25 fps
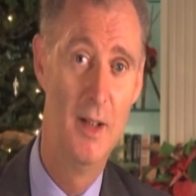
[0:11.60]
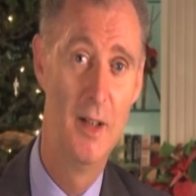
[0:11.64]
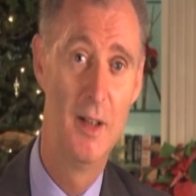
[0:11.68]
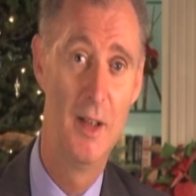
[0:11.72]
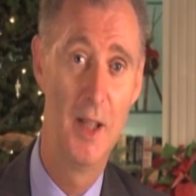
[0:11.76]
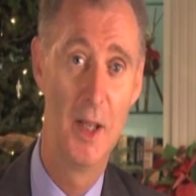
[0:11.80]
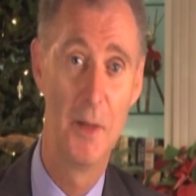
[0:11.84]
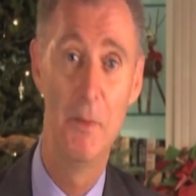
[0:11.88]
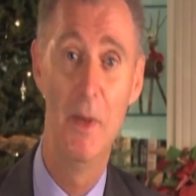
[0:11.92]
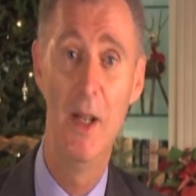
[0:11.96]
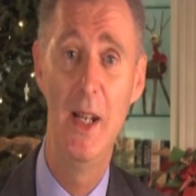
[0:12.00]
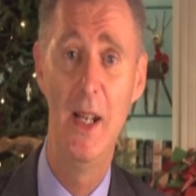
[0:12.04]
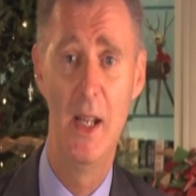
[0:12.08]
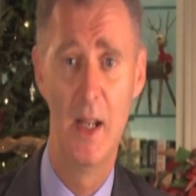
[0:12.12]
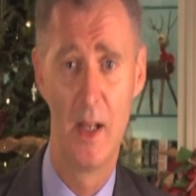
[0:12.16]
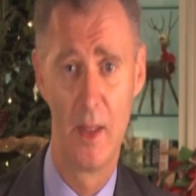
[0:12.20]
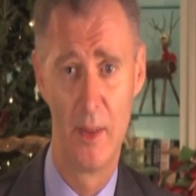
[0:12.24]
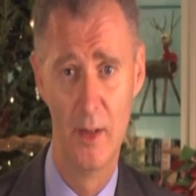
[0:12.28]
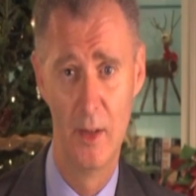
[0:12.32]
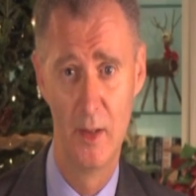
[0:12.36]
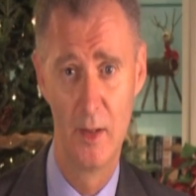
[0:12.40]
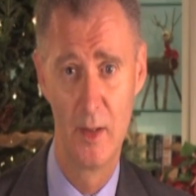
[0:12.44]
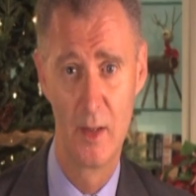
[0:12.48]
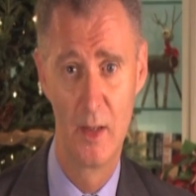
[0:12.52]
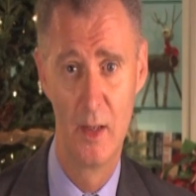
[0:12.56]
Like many
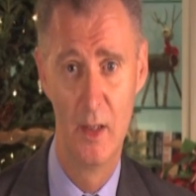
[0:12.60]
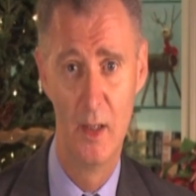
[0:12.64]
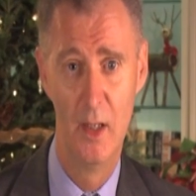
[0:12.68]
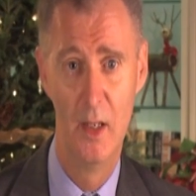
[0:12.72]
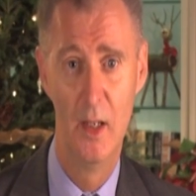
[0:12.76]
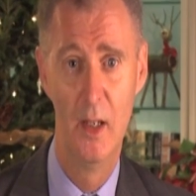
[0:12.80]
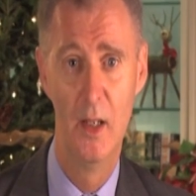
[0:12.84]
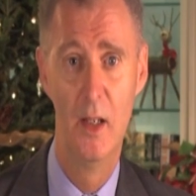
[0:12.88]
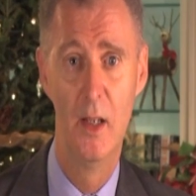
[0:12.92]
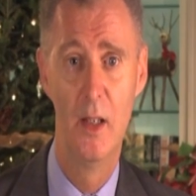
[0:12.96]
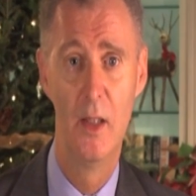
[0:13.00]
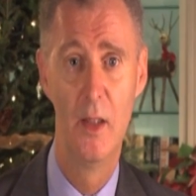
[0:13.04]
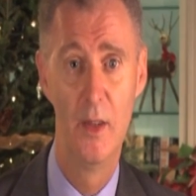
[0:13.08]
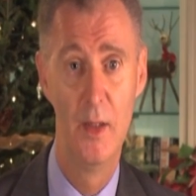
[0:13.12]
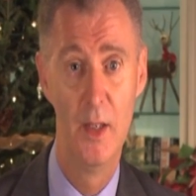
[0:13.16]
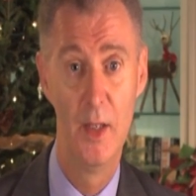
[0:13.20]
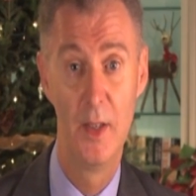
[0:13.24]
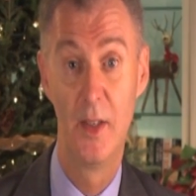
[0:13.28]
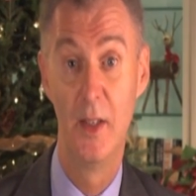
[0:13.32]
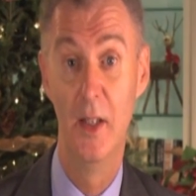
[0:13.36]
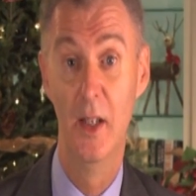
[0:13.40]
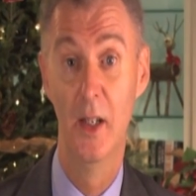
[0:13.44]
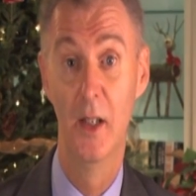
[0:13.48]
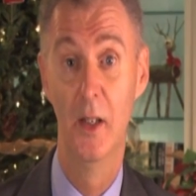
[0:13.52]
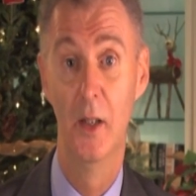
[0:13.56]
others,
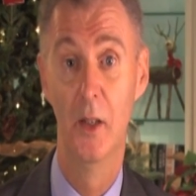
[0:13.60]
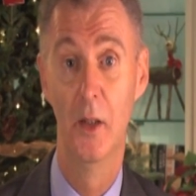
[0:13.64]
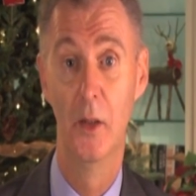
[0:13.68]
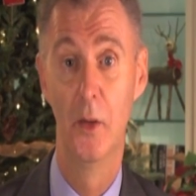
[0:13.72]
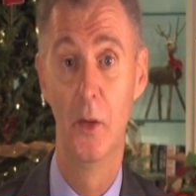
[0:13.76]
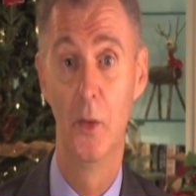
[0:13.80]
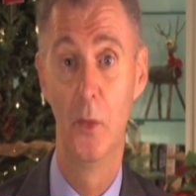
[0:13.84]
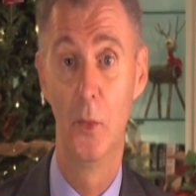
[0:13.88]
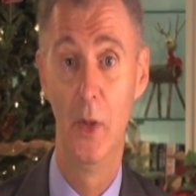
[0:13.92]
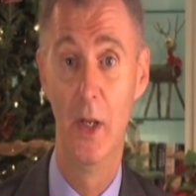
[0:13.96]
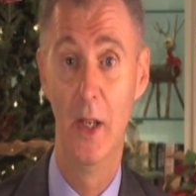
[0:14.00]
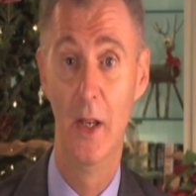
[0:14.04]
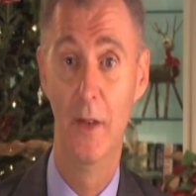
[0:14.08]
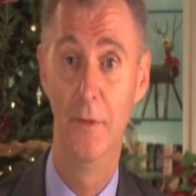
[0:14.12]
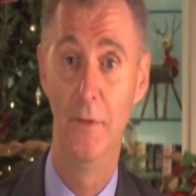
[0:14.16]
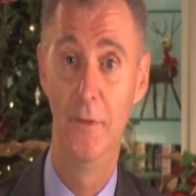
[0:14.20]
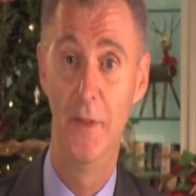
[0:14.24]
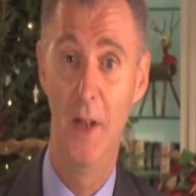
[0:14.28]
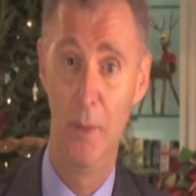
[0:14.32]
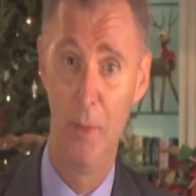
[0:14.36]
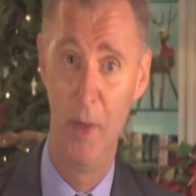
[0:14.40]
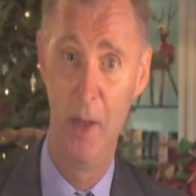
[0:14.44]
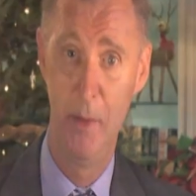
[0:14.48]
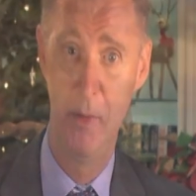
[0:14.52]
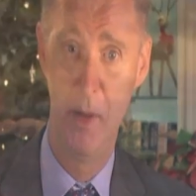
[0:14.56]
this year we have family